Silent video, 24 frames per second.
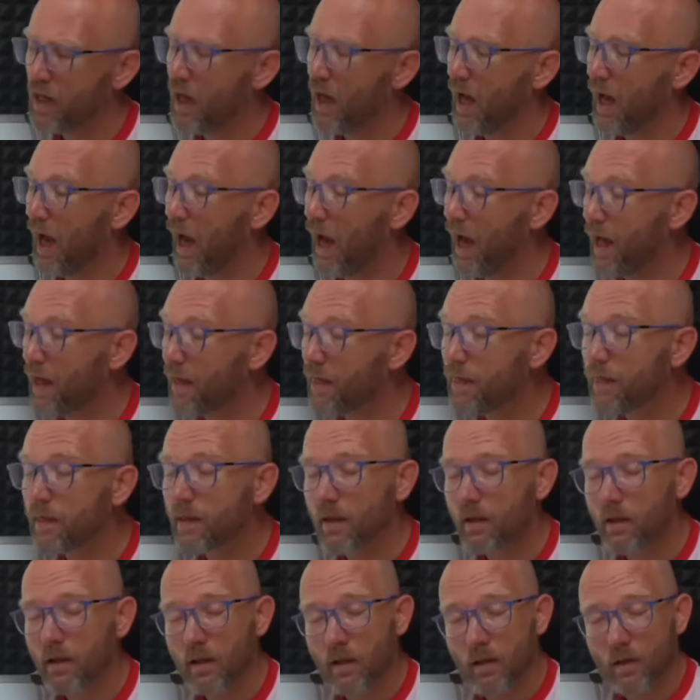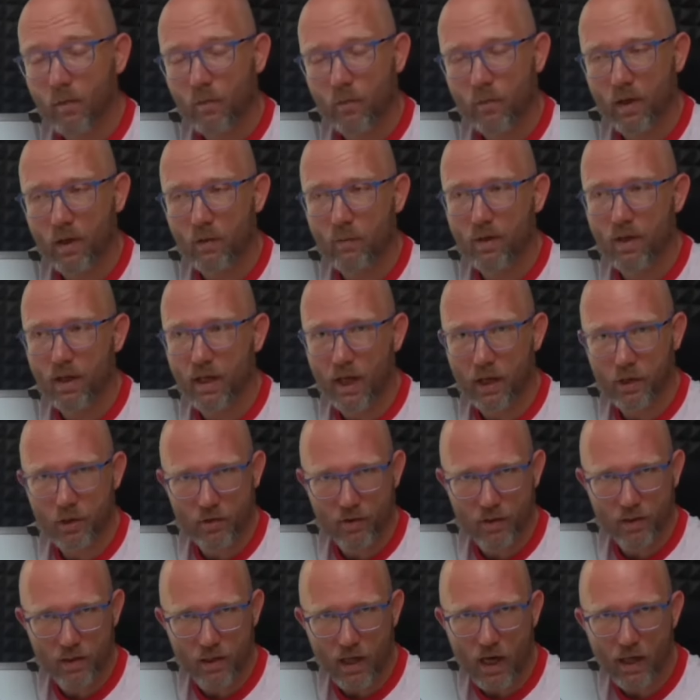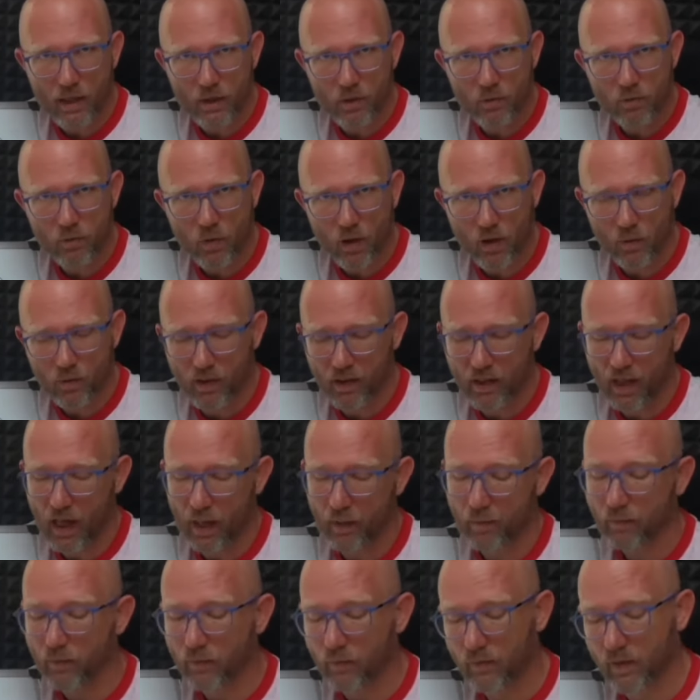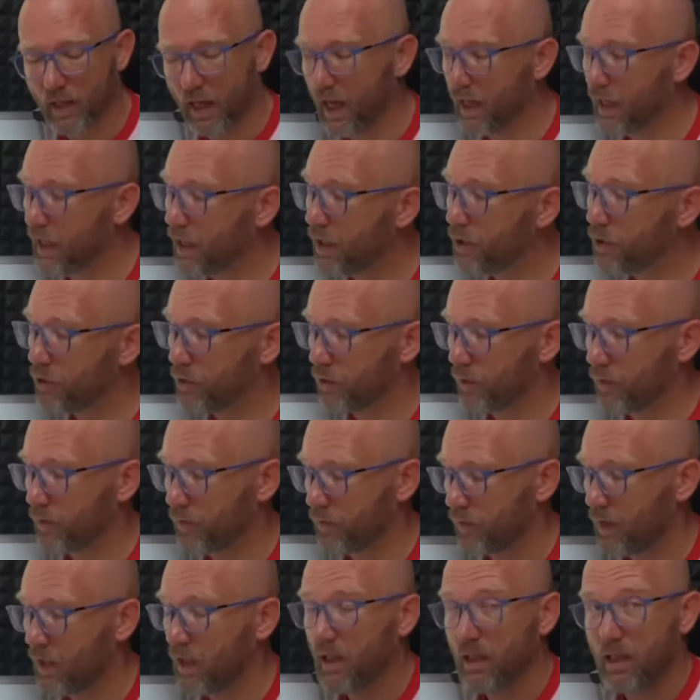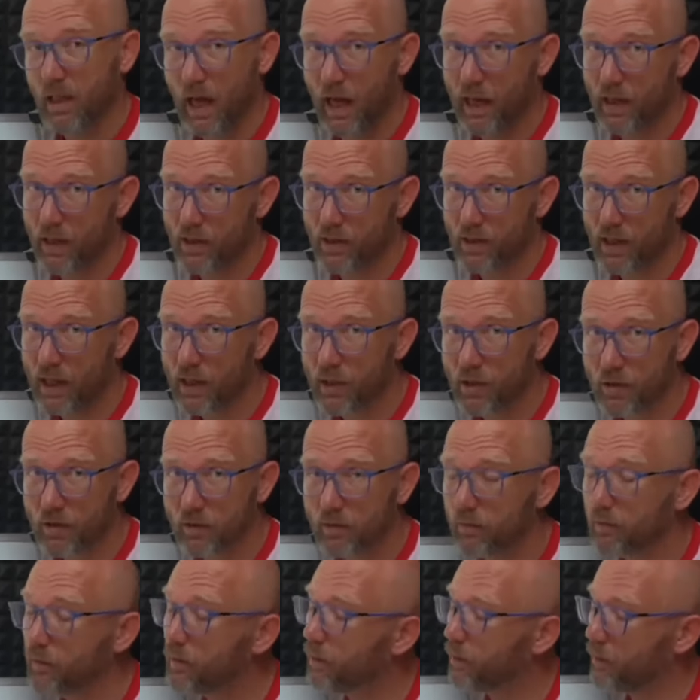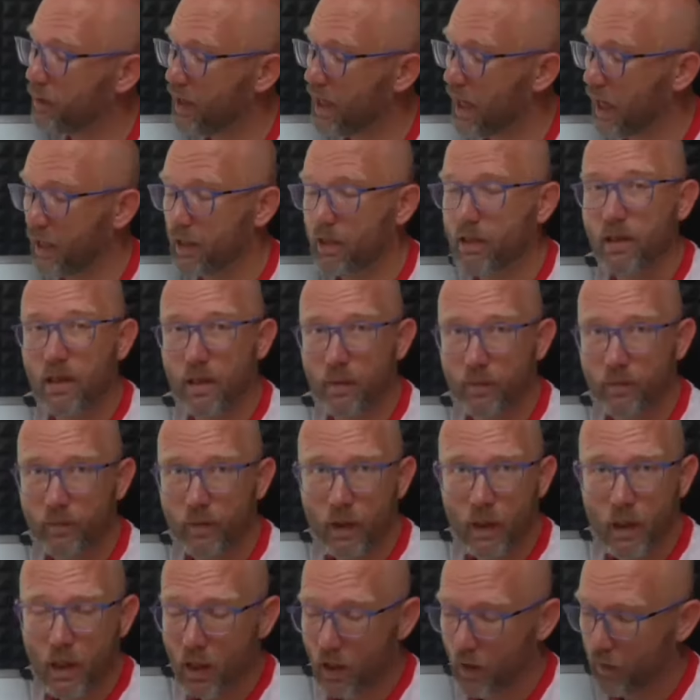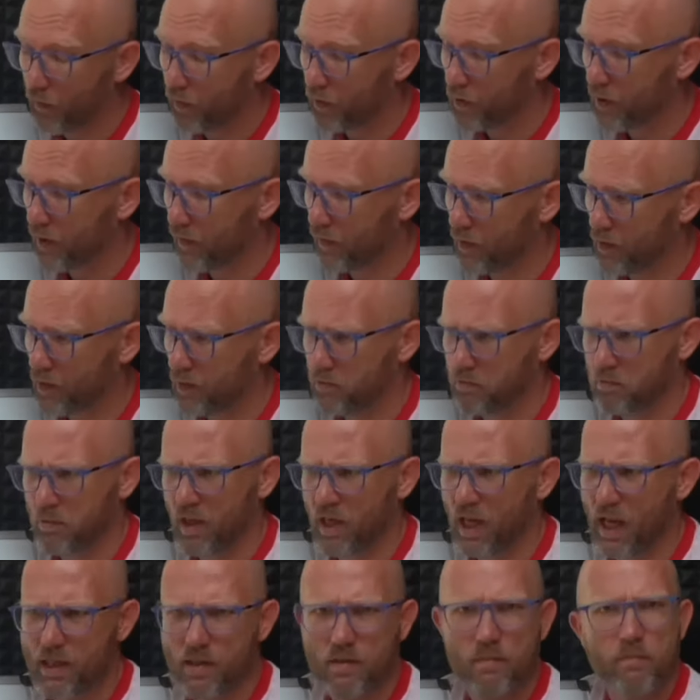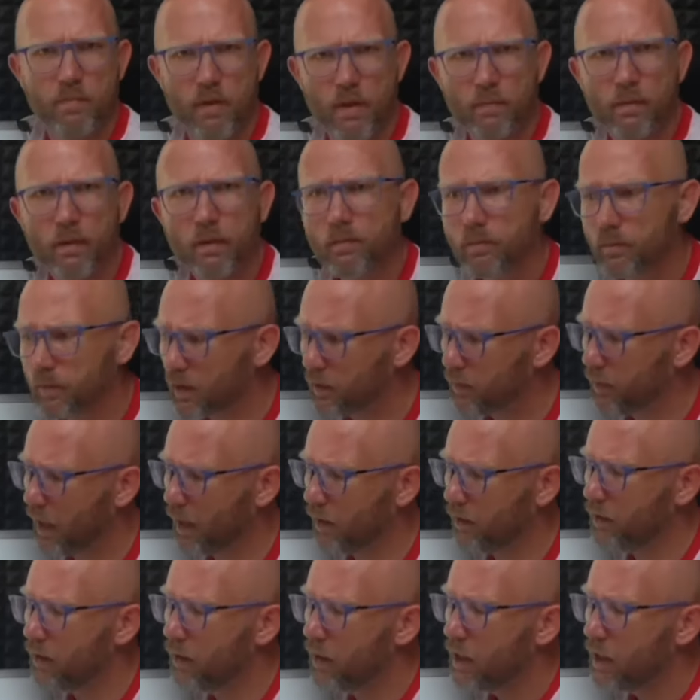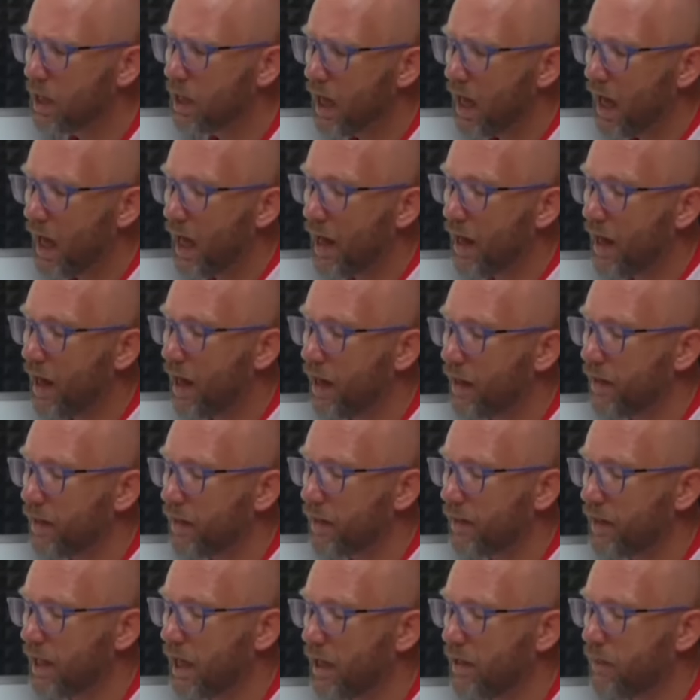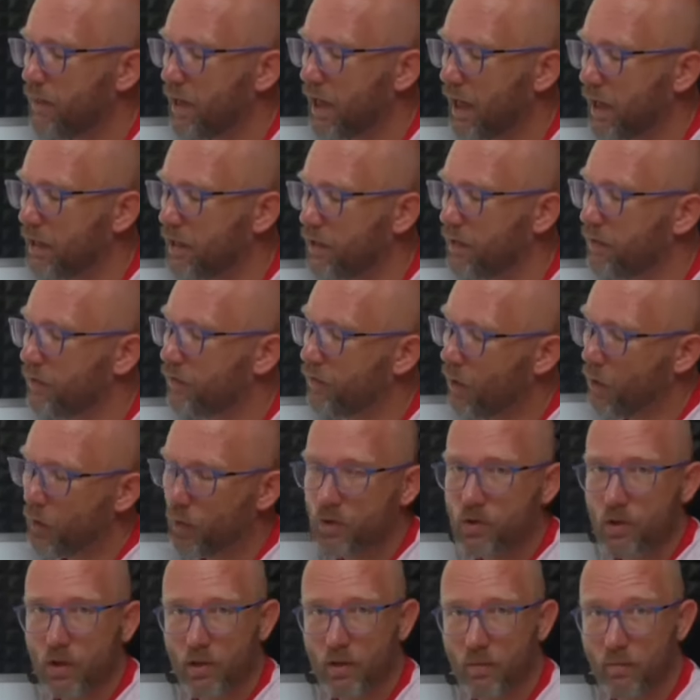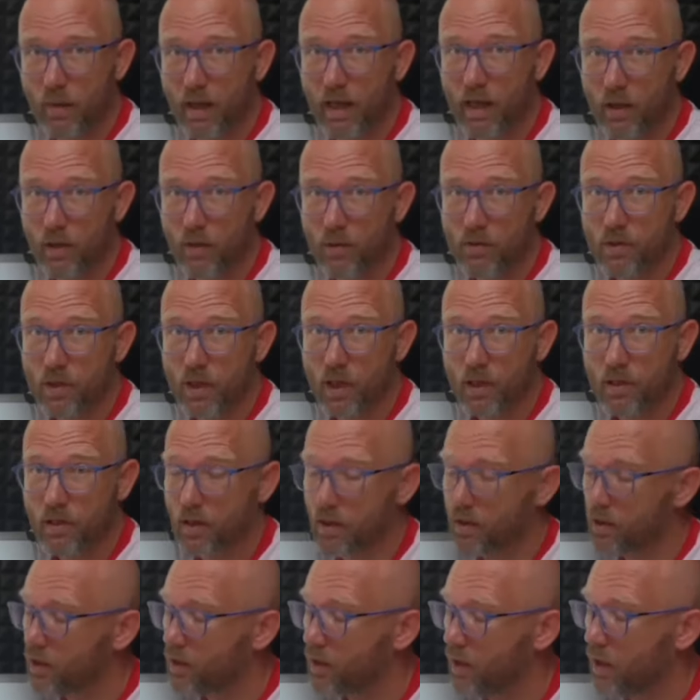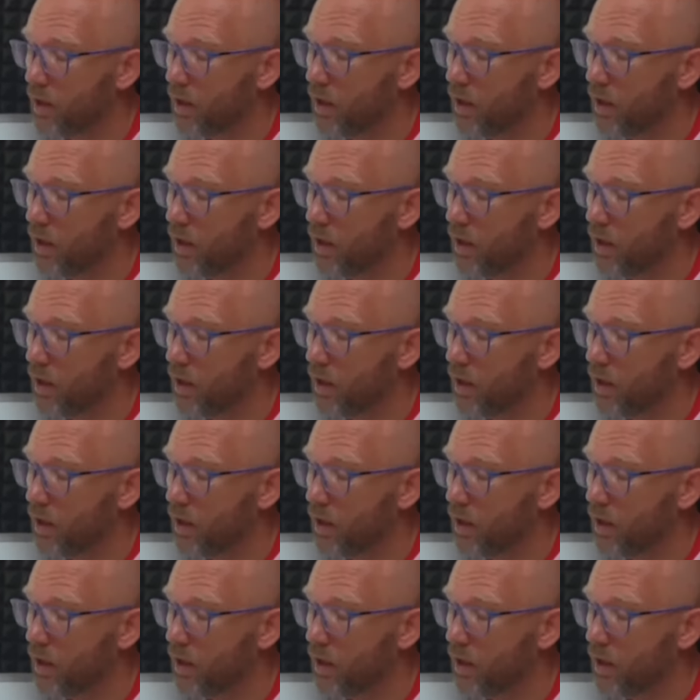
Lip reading: And when we actually started to work with them, they had an issue. They had a central BI team. It was a dozen people about, and that BI team focused on the big use cases.